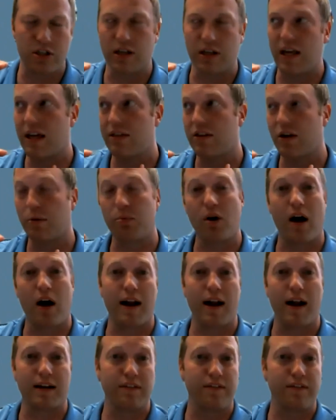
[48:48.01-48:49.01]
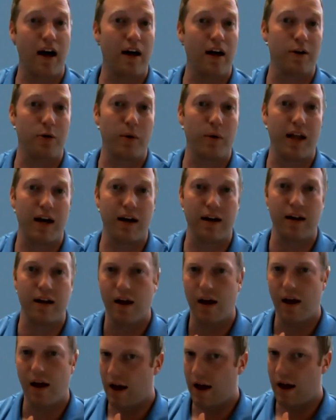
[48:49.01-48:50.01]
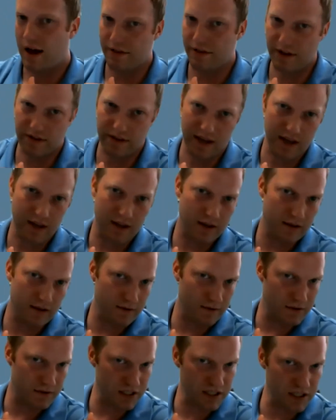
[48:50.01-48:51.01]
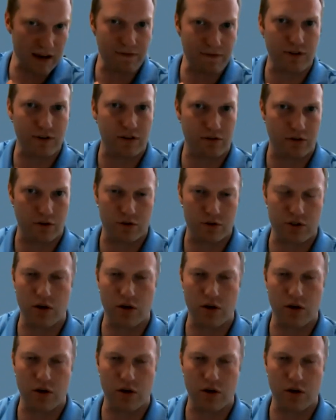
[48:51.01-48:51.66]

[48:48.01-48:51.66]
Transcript: to get their product evaluated and then they safely through.